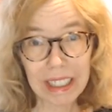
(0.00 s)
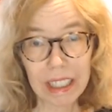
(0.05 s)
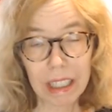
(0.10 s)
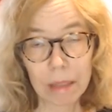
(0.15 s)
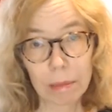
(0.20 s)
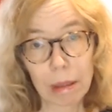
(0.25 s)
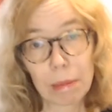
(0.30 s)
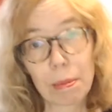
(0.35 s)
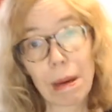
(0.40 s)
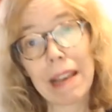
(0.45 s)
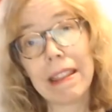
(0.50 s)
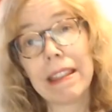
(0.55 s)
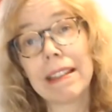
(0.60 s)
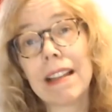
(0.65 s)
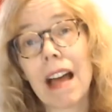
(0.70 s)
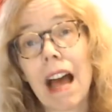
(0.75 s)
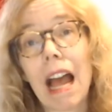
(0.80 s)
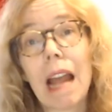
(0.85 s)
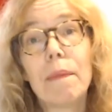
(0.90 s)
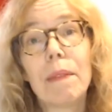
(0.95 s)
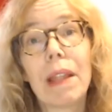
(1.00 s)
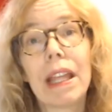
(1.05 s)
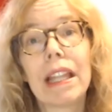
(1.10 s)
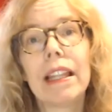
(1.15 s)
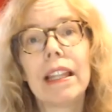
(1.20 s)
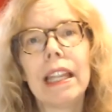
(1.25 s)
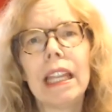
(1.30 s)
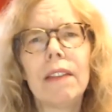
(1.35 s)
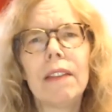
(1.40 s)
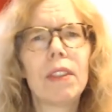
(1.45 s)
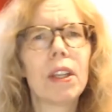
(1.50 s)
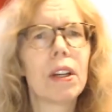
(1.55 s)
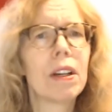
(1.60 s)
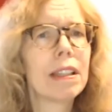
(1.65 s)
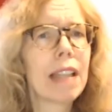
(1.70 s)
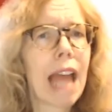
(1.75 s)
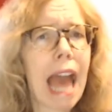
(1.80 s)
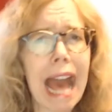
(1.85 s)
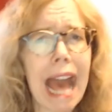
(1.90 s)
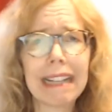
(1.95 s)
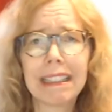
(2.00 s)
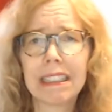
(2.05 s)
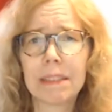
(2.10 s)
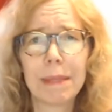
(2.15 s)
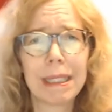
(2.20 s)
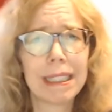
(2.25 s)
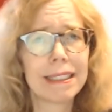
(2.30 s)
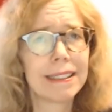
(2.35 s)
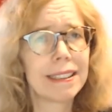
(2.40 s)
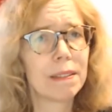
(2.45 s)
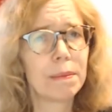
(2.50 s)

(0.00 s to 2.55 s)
But by the time they leave, their attachments